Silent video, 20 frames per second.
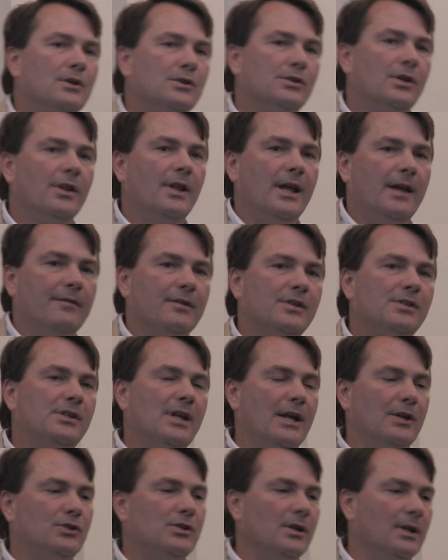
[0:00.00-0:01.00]
So they have
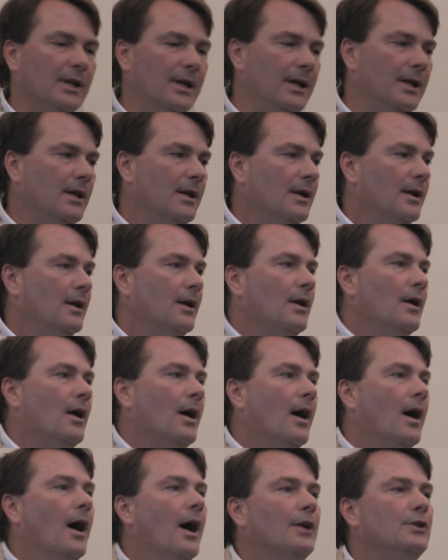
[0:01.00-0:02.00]
essentially
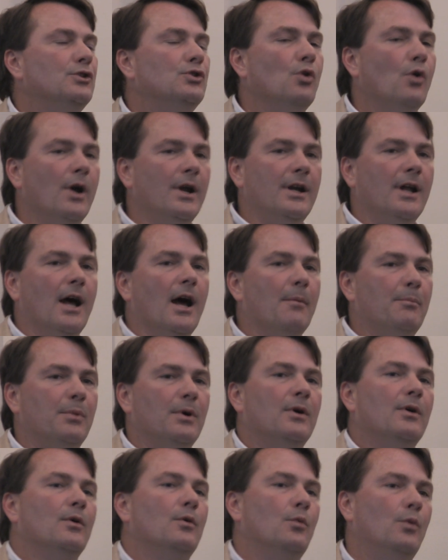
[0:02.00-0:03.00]
joined
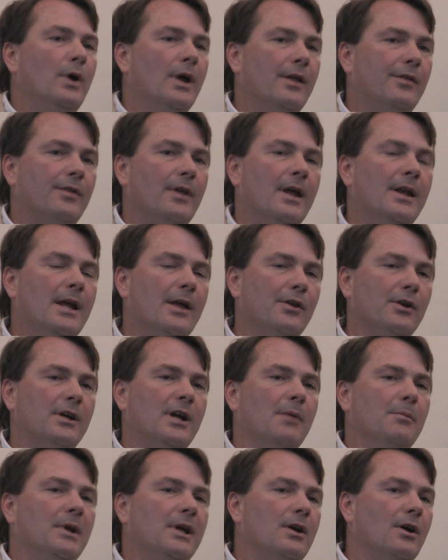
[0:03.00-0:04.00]
up with another
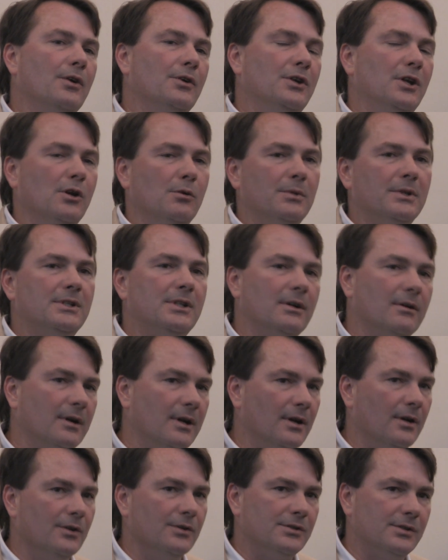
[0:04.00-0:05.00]
company called
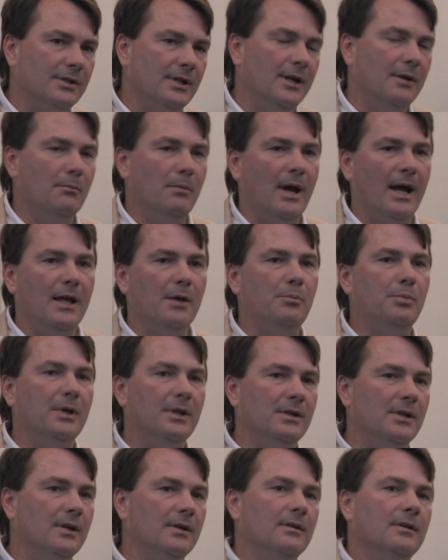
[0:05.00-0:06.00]
Neomaterials that, in my
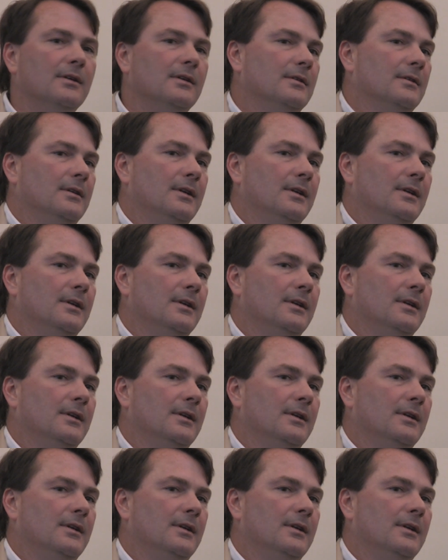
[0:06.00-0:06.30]
opinion,